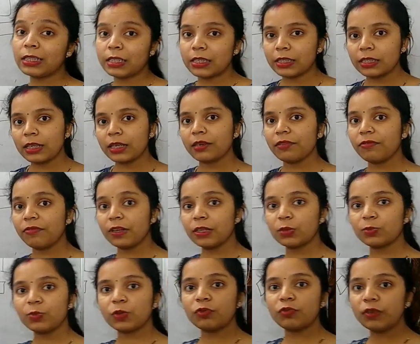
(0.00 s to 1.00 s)
This is the
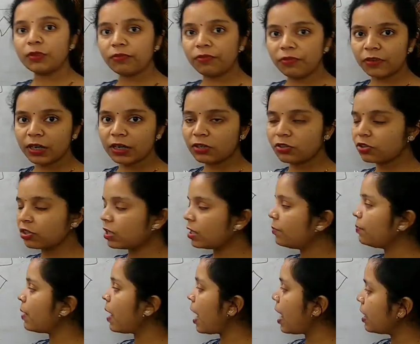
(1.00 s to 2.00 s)
difference between filled
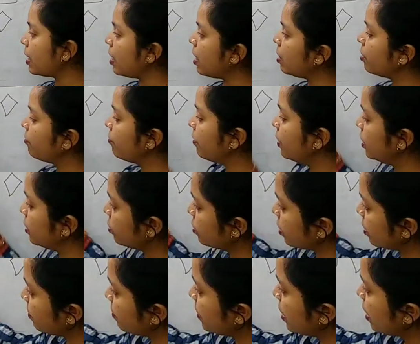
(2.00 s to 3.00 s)
shape and unfilled
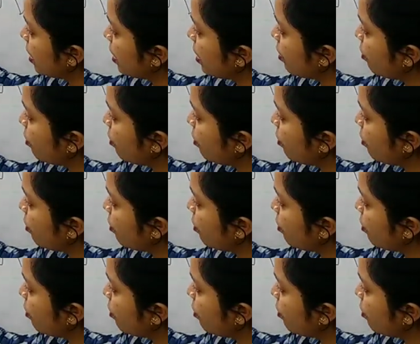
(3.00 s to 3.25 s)
shape.